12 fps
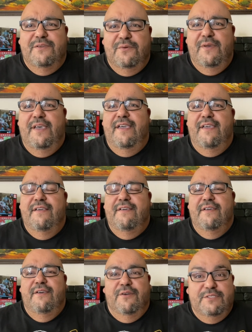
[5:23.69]
away,
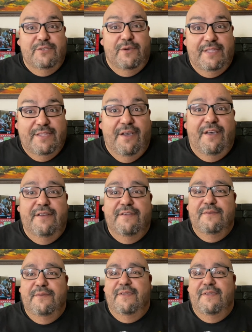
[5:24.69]
or so I thought,